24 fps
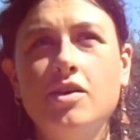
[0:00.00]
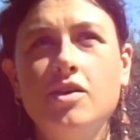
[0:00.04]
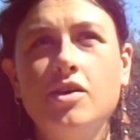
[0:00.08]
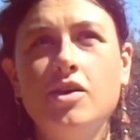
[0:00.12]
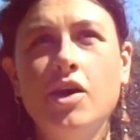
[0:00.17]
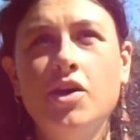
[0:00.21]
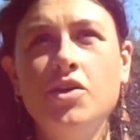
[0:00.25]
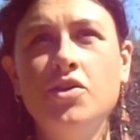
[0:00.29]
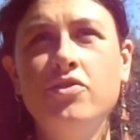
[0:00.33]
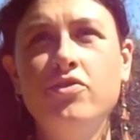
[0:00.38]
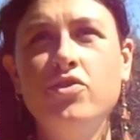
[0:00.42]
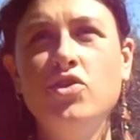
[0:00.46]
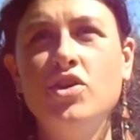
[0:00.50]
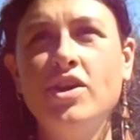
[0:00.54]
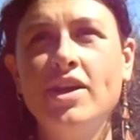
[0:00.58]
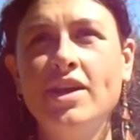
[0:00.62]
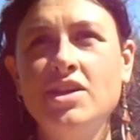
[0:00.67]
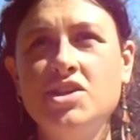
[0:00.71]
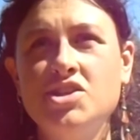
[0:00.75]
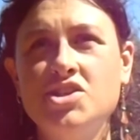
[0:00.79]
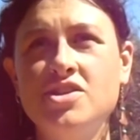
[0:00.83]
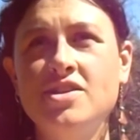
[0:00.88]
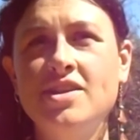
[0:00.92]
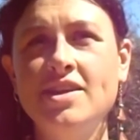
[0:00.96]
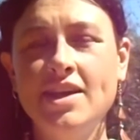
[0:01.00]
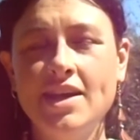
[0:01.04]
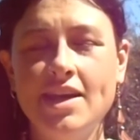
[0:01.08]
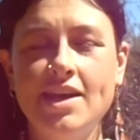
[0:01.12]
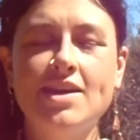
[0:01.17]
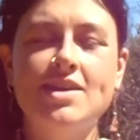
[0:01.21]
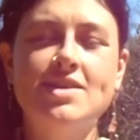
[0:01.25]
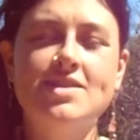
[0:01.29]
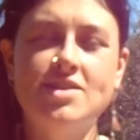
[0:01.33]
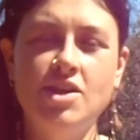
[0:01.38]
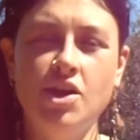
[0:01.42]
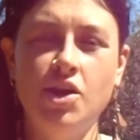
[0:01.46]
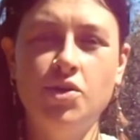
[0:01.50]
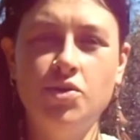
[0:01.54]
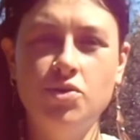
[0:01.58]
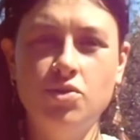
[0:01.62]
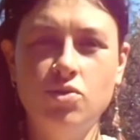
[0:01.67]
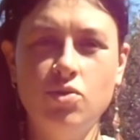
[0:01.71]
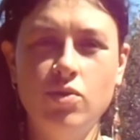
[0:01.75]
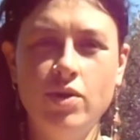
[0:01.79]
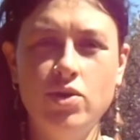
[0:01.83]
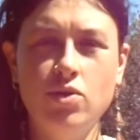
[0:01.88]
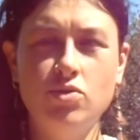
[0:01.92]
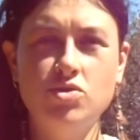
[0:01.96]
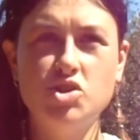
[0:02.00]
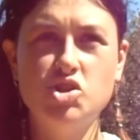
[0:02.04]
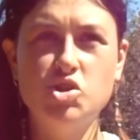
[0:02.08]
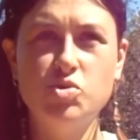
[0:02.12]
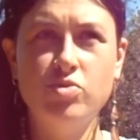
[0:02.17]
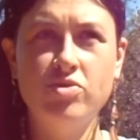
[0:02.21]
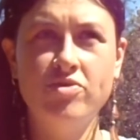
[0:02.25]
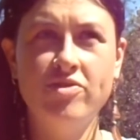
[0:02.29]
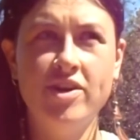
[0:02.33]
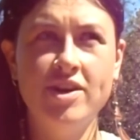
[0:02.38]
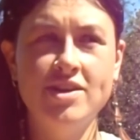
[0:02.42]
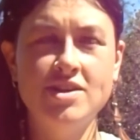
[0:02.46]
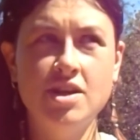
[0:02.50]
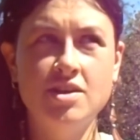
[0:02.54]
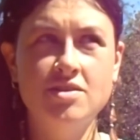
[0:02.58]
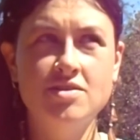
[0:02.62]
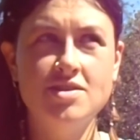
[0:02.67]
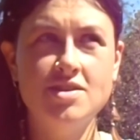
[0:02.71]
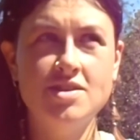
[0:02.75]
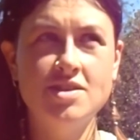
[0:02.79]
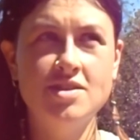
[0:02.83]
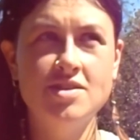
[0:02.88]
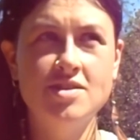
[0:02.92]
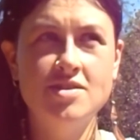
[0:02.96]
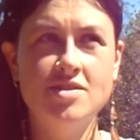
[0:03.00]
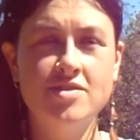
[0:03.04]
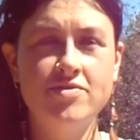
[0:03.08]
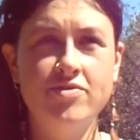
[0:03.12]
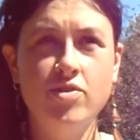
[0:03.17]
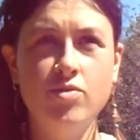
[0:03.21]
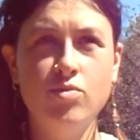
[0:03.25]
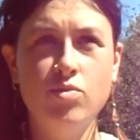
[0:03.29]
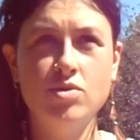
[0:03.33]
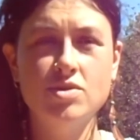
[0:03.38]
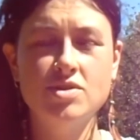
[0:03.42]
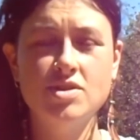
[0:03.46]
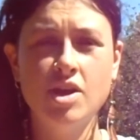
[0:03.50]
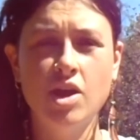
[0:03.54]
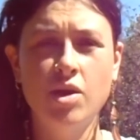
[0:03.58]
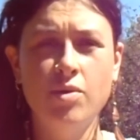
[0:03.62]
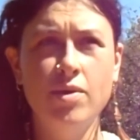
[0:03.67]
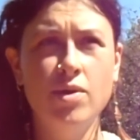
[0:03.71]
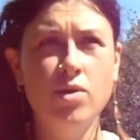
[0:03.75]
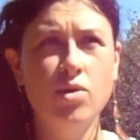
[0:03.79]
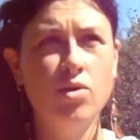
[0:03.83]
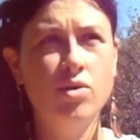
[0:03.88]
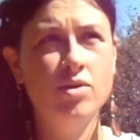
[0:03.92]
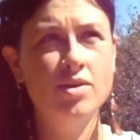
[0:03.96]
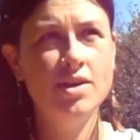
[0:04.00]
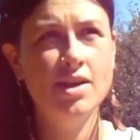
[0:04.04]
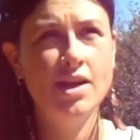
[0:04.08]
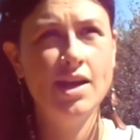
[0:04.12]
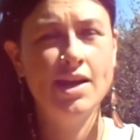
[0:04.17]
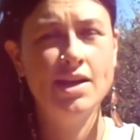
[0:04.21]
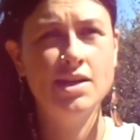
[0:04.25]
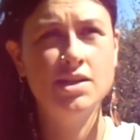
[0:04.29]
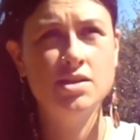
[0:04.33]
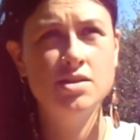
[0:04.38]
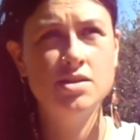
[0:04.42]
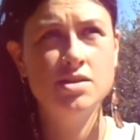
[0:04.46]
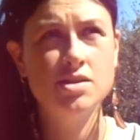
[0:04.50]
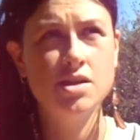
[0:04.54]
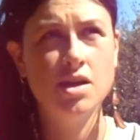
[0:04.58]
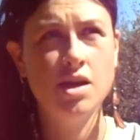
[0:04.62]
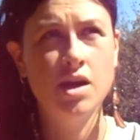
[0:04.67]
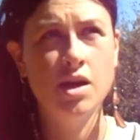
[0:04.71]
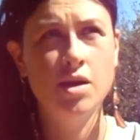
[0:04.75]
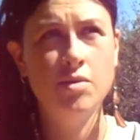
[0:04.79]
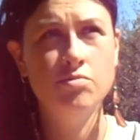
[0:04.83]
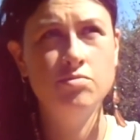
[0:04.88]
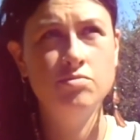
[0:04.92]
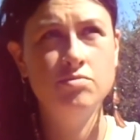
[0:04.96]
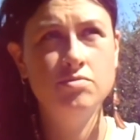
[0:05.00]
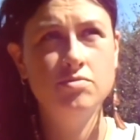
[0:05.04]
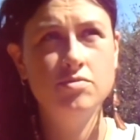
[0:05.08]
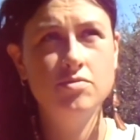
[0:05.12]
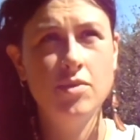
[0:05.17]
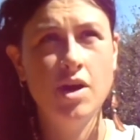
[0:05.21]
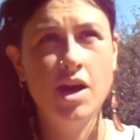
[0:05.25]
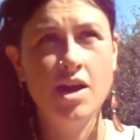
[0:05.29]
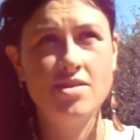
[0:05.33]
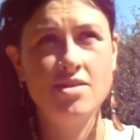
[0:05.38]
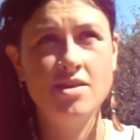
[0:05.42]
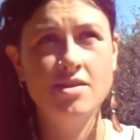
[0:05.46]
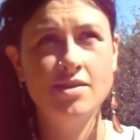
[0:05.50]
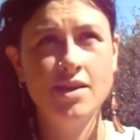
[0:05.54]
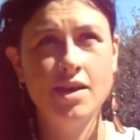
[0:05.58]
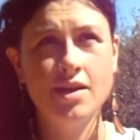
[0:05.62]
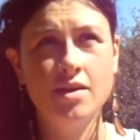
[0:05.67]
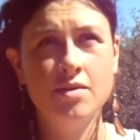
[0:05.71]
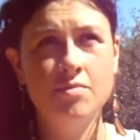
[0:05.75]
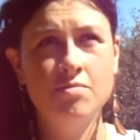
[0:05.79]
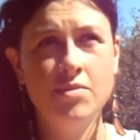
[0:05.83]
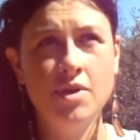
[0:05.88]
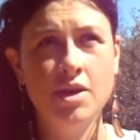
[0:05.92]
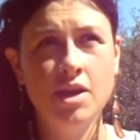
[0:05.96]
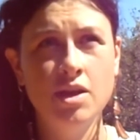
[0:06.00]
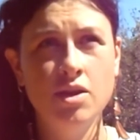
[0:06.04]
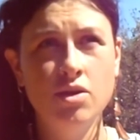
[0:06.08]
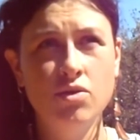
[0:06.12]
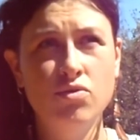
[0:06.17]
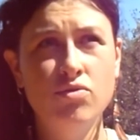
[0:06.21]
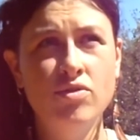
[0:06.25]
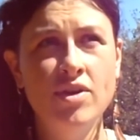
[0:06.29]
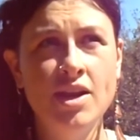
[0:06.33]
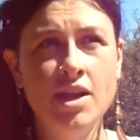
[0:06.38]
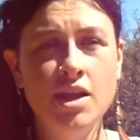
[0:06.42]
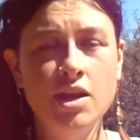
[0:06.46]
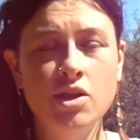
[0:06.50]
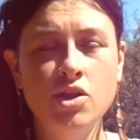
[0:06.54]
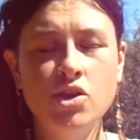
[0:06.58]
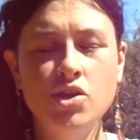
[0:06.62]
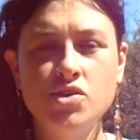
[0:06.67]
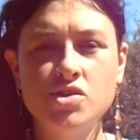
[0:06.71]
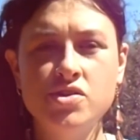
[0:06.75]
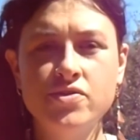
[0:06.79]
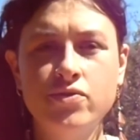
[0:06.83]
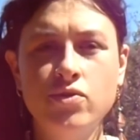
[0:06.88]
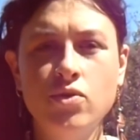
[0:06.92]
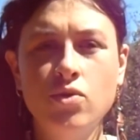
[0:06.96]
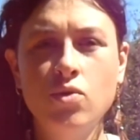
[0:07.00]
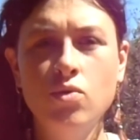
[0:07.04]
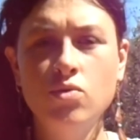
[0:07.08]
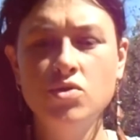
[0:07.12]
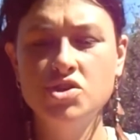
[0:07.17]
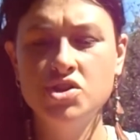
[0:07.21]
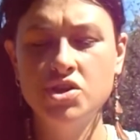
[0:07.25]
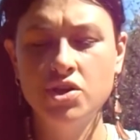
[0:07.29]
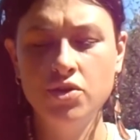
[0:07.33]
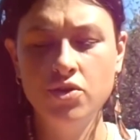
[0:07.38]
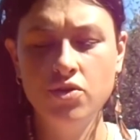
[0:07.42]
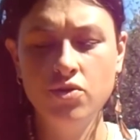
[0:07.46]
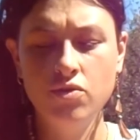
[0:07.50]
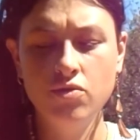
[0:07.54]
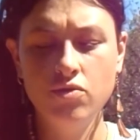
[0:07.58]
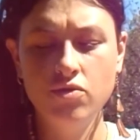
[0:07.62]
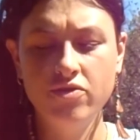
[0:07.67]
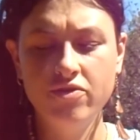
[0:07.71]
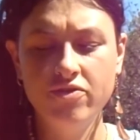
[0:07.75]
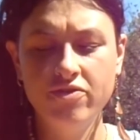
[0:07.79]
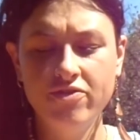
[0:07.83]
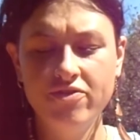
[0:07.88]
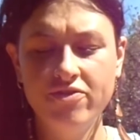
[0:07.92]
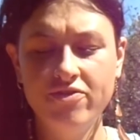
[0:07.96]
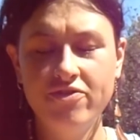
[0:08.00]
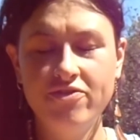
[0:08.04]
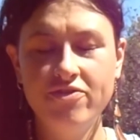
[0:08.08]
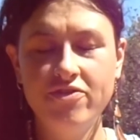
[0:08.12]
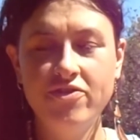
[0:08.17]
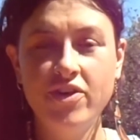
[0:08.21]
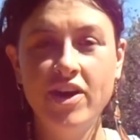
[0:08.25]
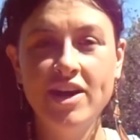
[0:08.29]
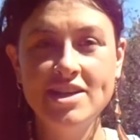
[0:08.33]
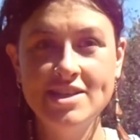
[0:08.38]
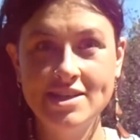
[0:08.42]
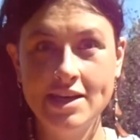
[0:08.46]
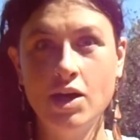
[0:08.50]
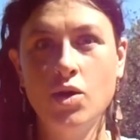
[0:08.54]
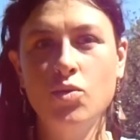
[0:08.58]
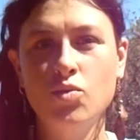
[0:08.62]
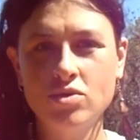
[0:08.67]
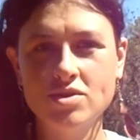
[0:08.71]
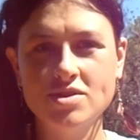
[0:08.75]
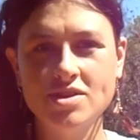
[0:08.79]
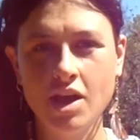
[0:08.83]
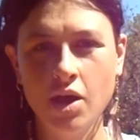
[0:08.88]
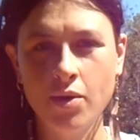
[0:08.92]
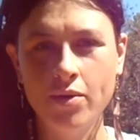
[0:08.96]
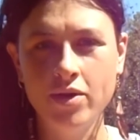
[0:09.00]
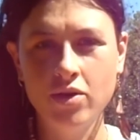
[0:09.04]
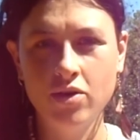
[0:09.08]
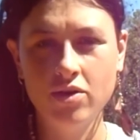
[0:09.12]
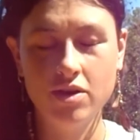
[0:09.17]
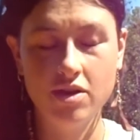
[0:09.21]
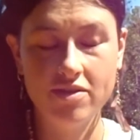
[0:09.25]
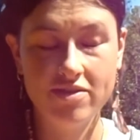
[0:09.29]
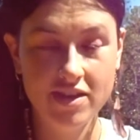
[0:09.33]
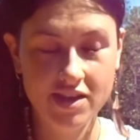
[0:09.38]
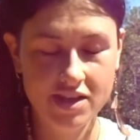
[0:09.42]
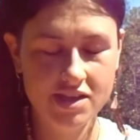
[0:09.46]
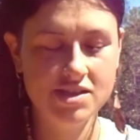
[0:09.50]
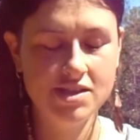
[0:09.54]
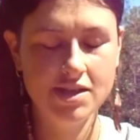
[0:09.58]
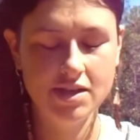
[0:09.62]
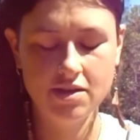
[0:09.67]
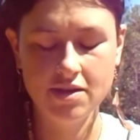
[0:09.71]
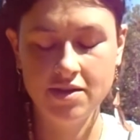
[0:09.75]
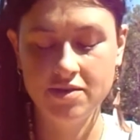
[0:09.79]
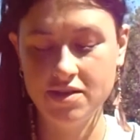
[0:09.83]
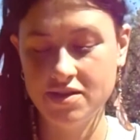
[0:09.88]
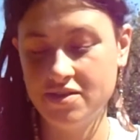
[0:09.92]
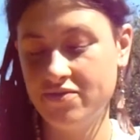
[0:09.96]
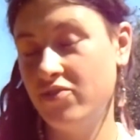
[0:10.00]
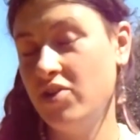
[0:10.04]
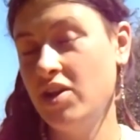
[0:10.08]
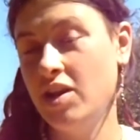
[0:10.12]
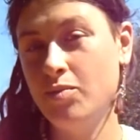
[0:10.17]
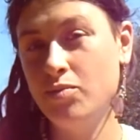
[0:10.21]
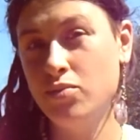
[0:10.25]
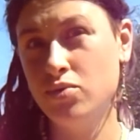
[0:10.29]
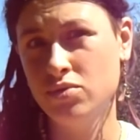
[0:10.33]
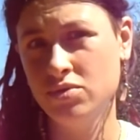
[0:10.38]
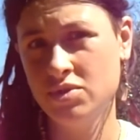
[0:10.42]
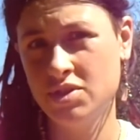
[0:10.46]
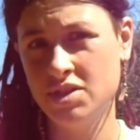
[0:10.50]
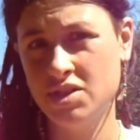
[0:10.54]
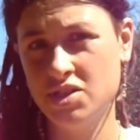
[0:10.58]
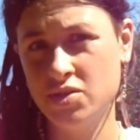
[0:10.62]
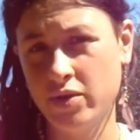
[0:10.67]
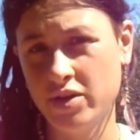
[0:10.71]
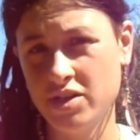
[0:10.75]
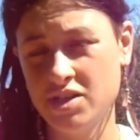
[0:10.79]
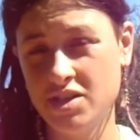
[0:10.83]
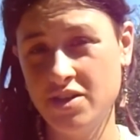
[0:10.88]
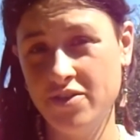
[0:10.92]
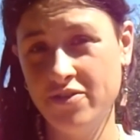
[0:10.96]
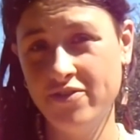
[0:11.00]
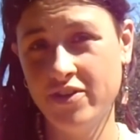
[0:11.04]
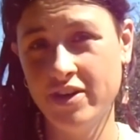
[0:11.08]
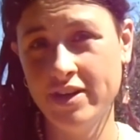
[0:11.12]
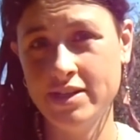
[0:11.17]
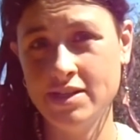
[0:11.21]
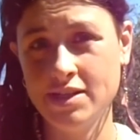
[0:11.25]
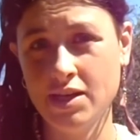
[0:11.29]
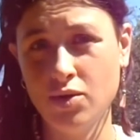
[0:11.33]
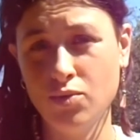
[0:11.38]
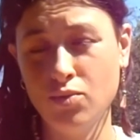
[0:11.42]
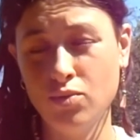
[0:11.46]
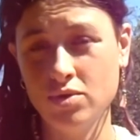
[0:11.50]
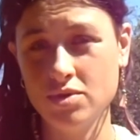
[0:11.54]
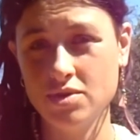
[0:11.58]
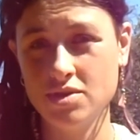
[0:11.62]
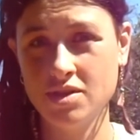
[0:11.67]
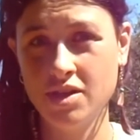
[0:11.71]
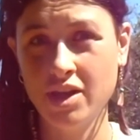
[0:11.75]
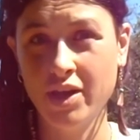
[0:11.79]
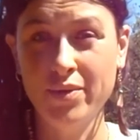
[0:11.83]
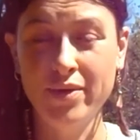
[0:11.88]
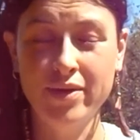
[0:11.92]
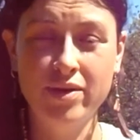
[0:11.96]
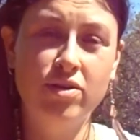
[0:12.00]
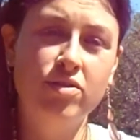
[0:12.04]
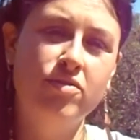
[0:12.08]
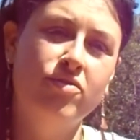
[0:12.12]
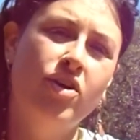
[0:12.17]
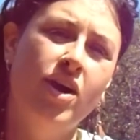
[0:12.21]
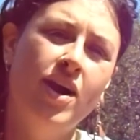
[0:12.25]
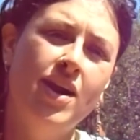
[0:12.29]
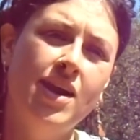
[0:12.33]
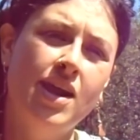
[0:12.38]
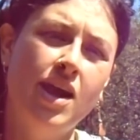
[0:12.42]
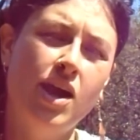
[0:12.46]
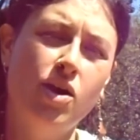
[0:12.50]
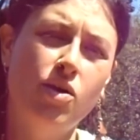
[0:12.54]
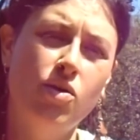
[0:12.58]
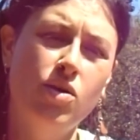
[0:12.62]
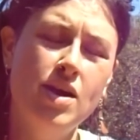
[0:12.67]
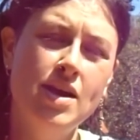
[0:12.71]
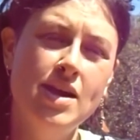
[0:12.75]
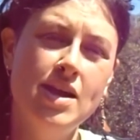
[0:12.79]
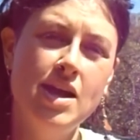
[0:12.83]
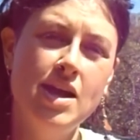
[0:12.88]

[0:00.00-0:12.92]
kind of looking to the external in order to provide answers for what's going on, and I think that can be really useful to find out what's going on. I think it's really important to actually find out what's going on right now,